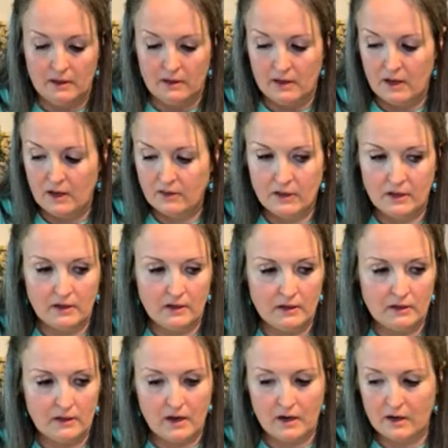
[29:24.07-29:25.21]
And
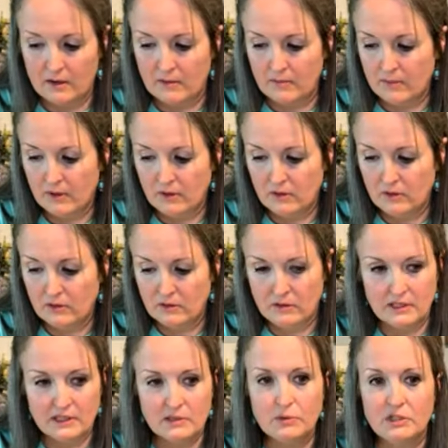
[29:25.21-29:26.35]
then
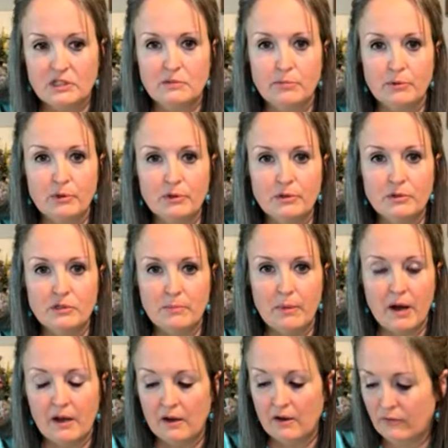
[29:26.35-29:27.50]
this was Spruce
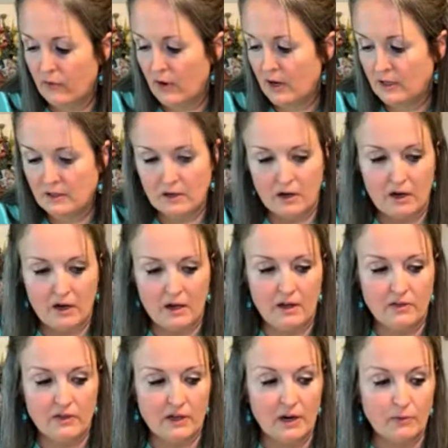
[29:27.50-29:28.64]
by Afraid Not, and
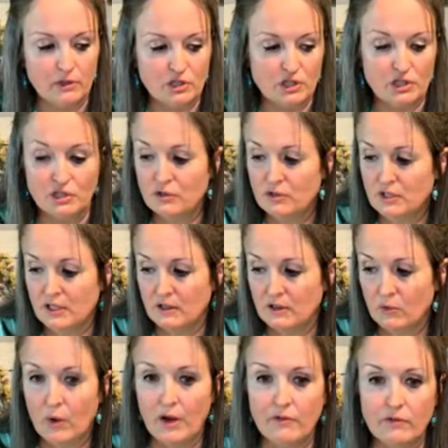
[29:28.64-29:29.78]
then I was just using the
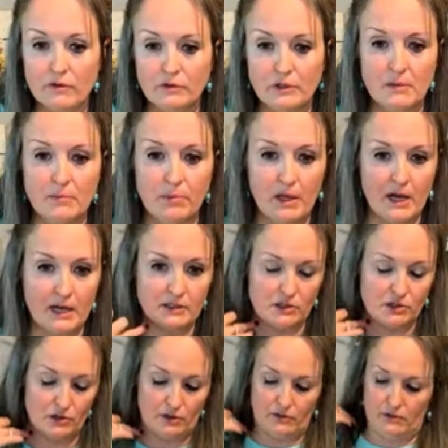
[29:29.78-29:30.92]
Waverly
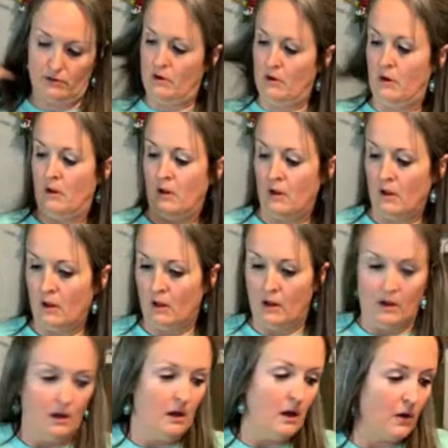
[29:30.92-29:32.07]
Plaster.
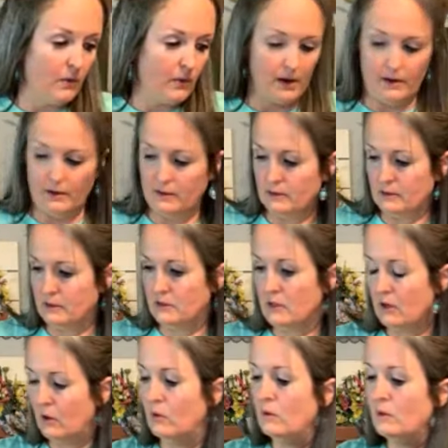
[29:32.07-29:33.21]
Okay,
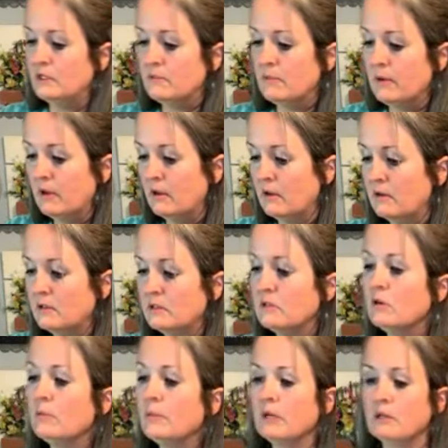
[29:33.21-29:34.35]
so is my
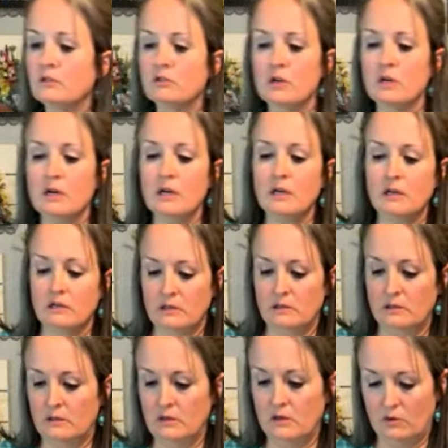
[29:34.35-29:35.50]
snowman dry?
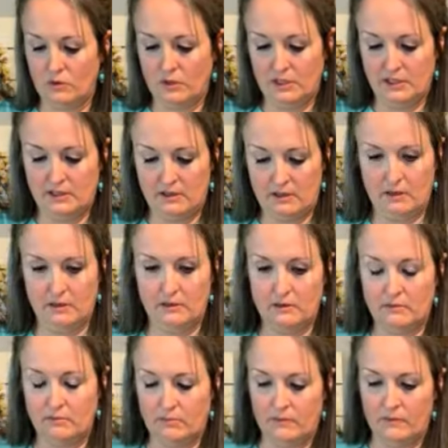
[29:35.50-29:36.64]
No, he's not.
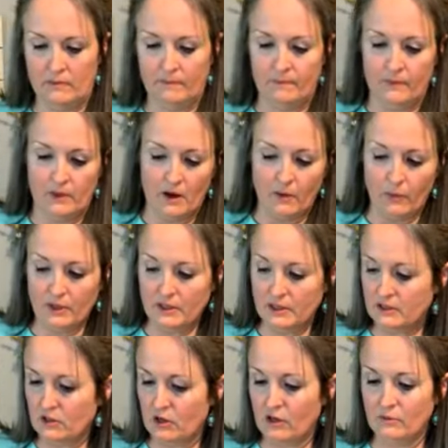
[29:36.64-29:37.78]
I wanted to
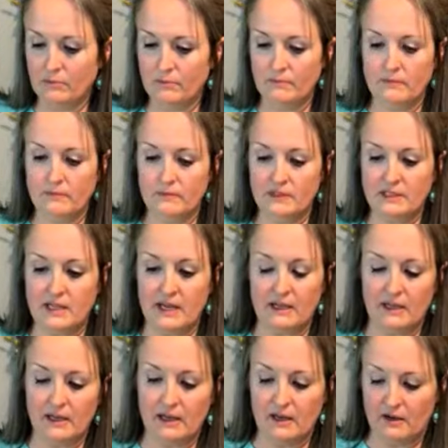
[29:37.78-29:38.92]
start
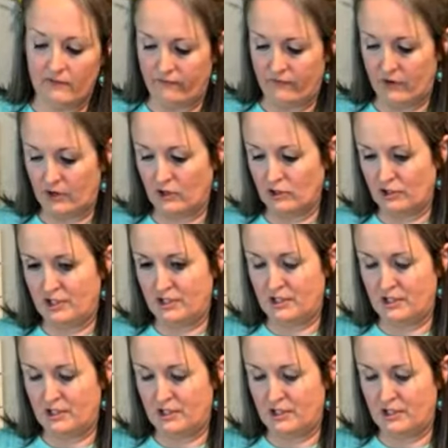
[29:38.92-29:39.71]
sanding him first.